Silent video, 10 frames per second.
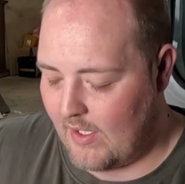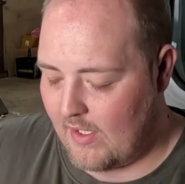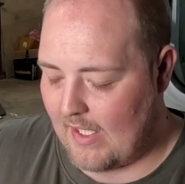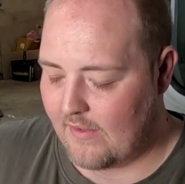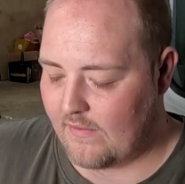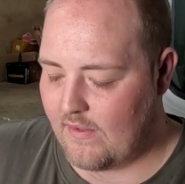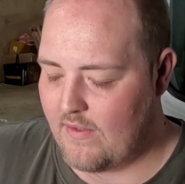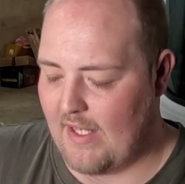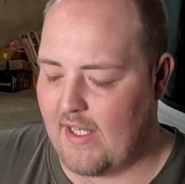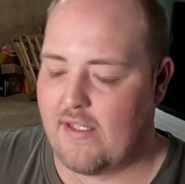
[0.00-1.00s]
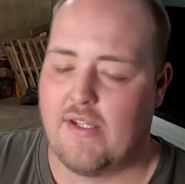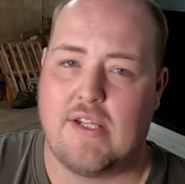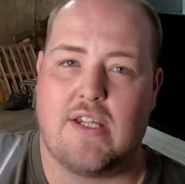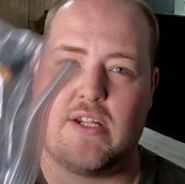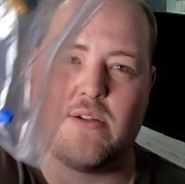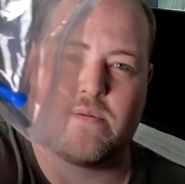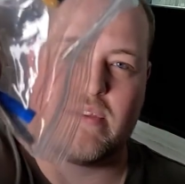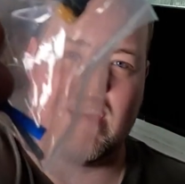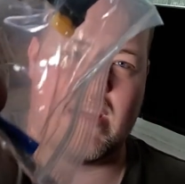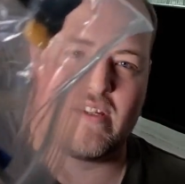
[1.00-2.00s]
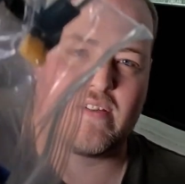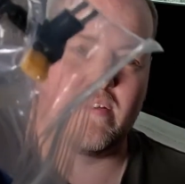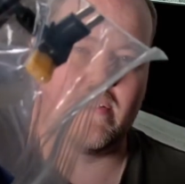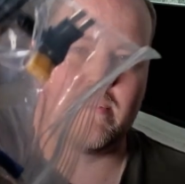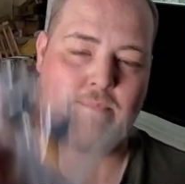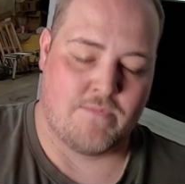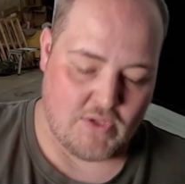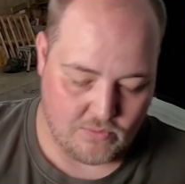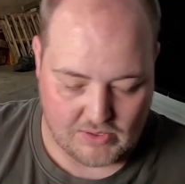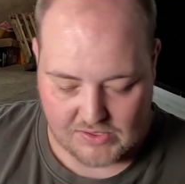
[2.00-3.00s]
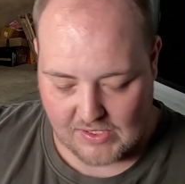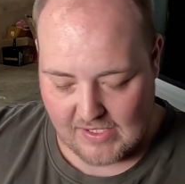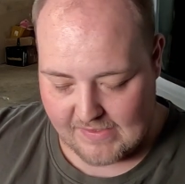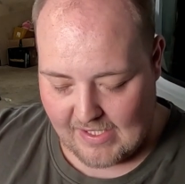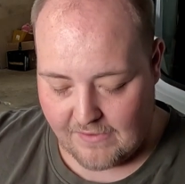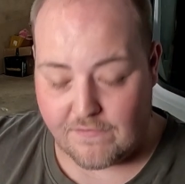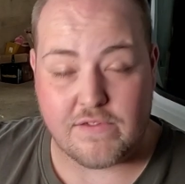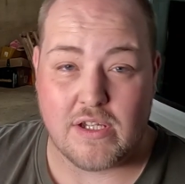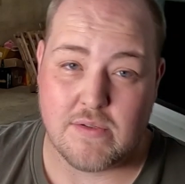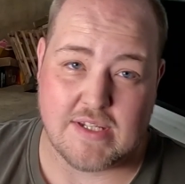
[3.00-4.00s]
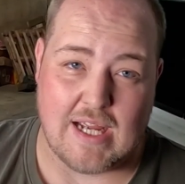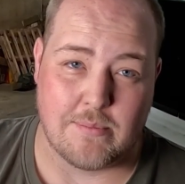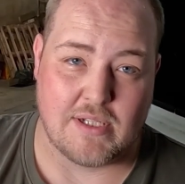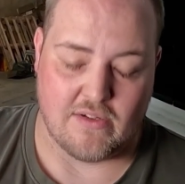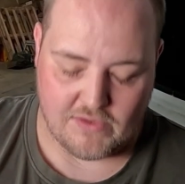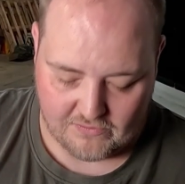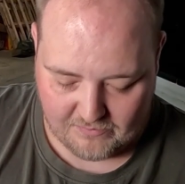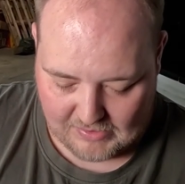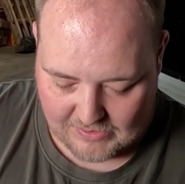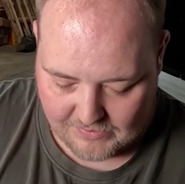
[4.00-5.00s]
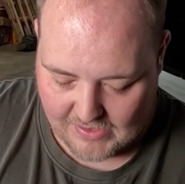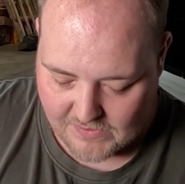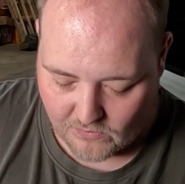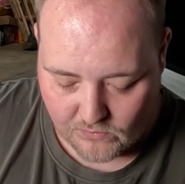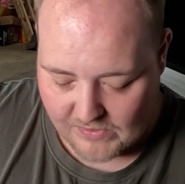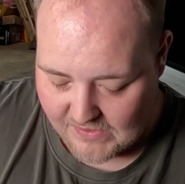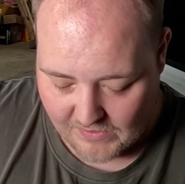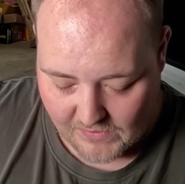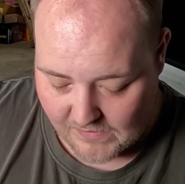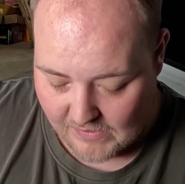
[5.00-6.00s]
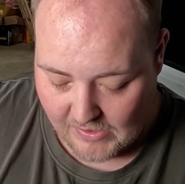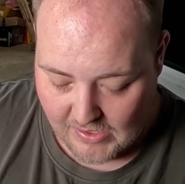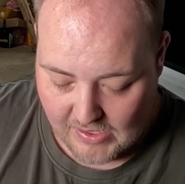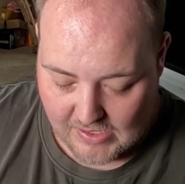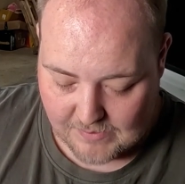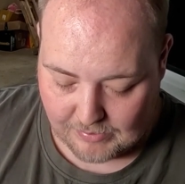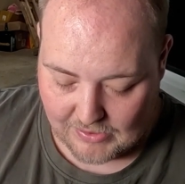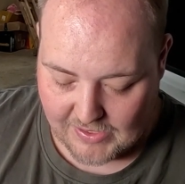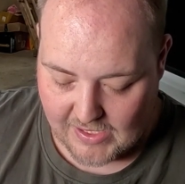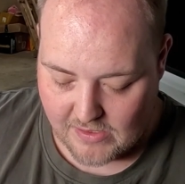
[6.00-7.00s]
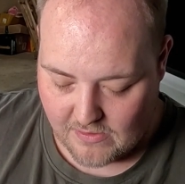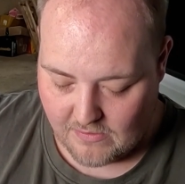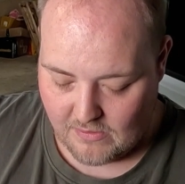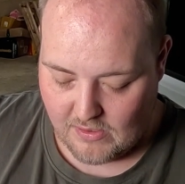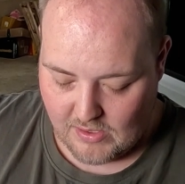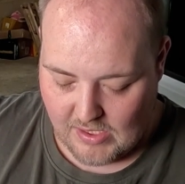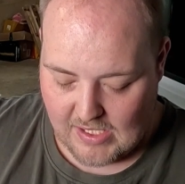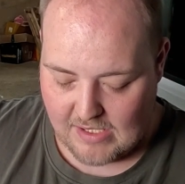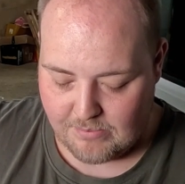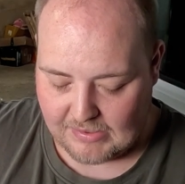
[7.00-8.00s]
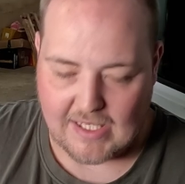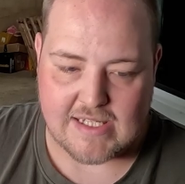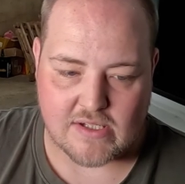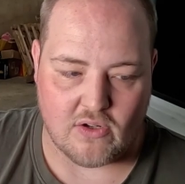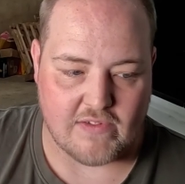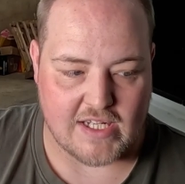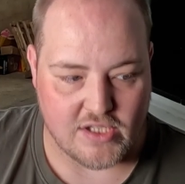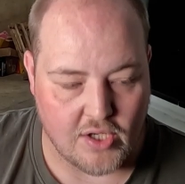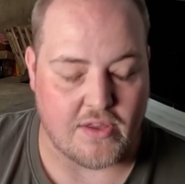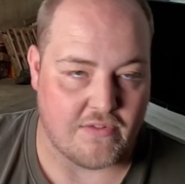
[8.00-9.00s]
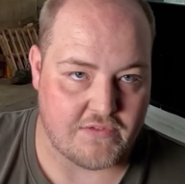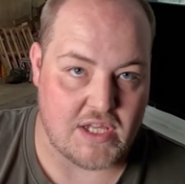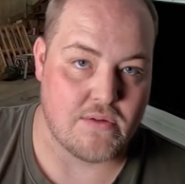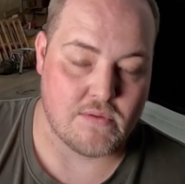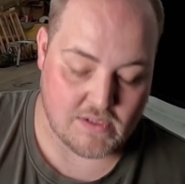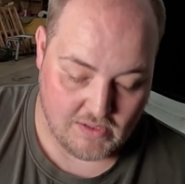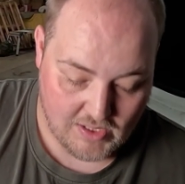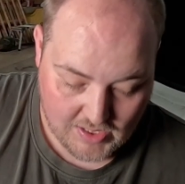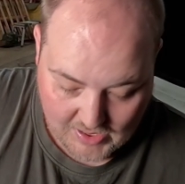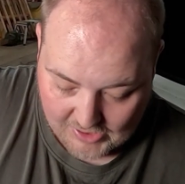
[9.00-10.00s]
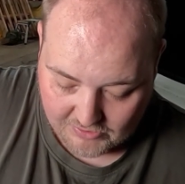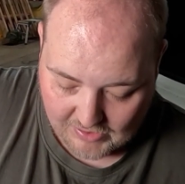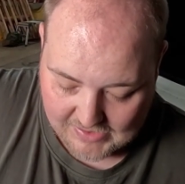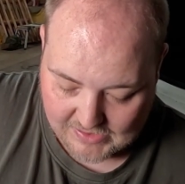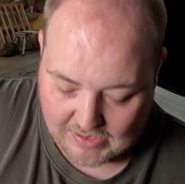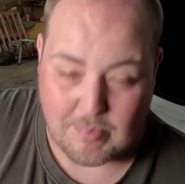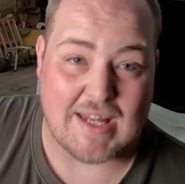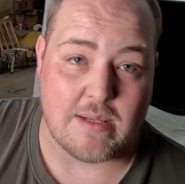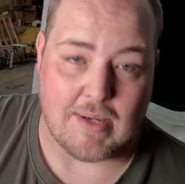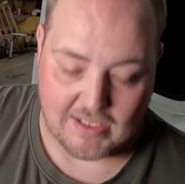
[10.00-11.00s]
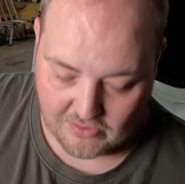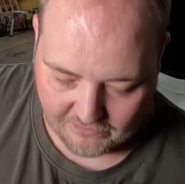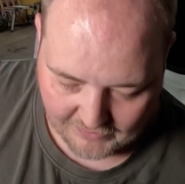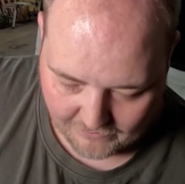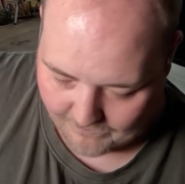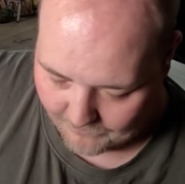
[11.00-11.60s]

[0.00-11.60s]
Now, to do that, it comes with this, which is a fuse tap. Now, if you're not familiar with this, all this does is plug in place of another fuse and creates like a piggyback off it.